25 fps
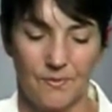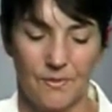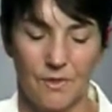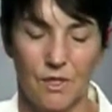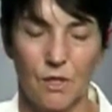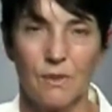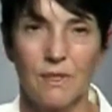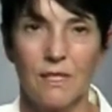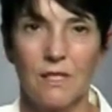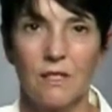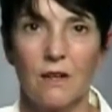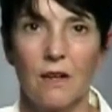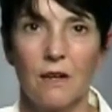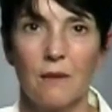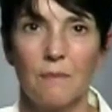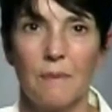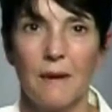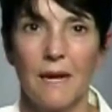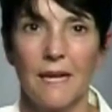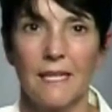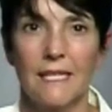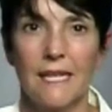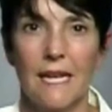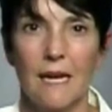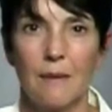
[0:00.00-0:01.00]
So we start
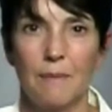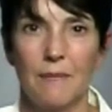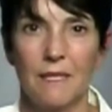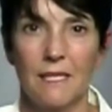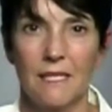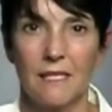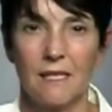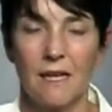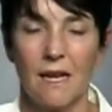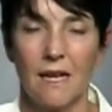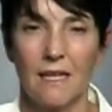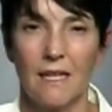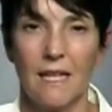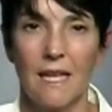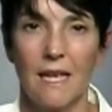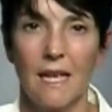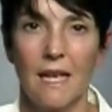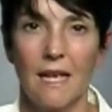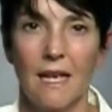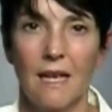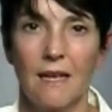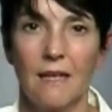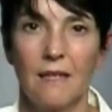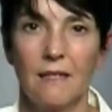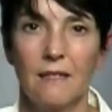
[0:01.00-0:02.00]
by tapping the side of the
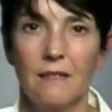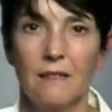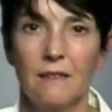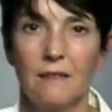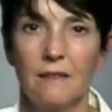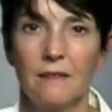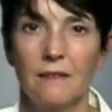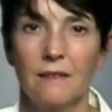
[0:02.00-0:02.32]
hand,